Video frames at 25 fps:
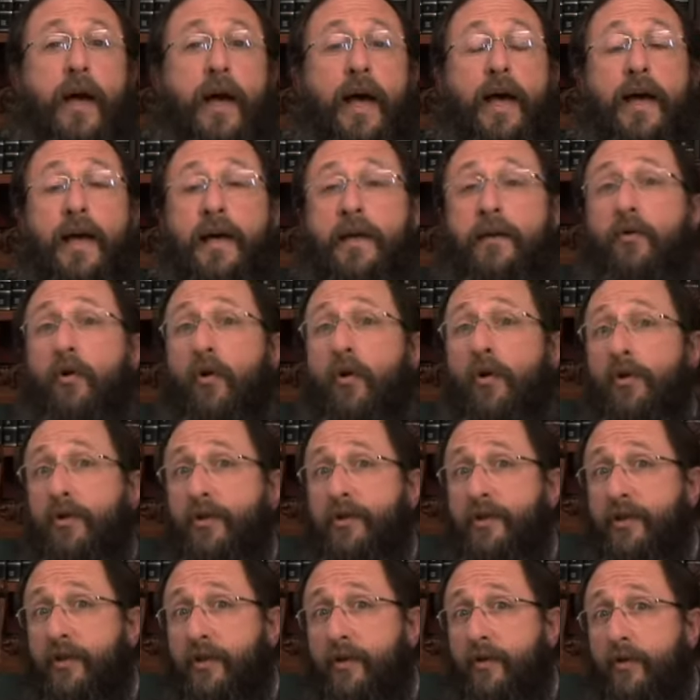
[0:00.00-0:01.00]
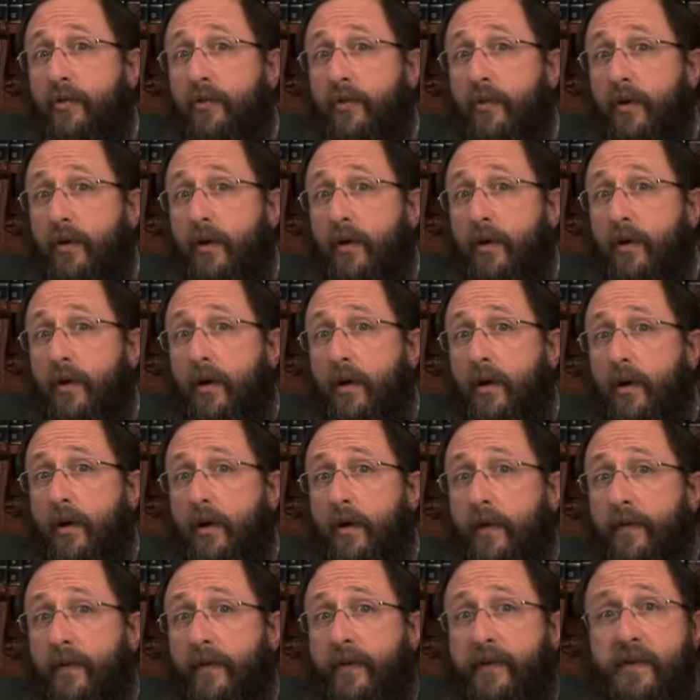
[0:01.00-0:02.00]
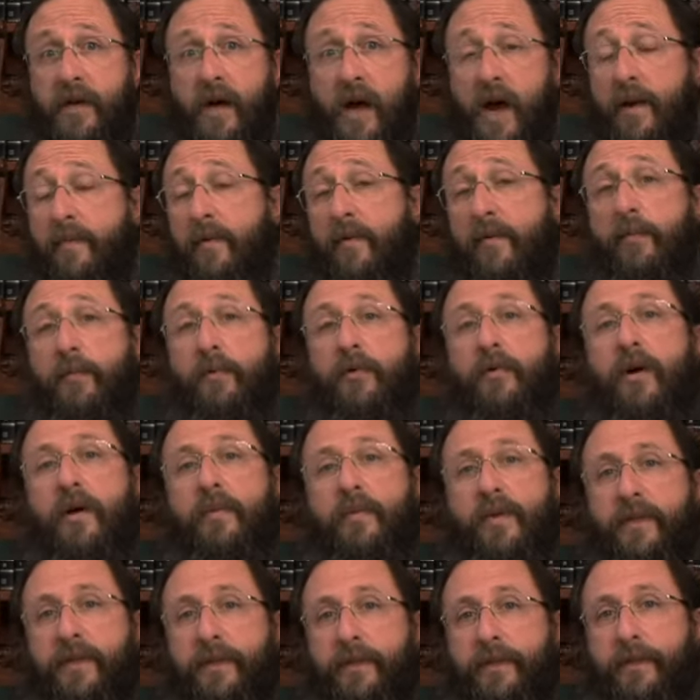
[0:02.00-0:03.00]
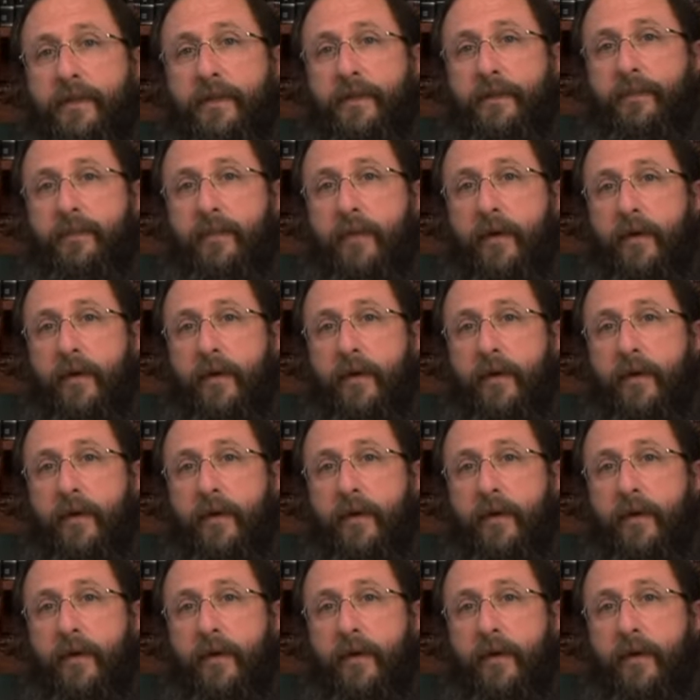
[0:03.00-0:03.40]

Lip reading: and also the time of promise,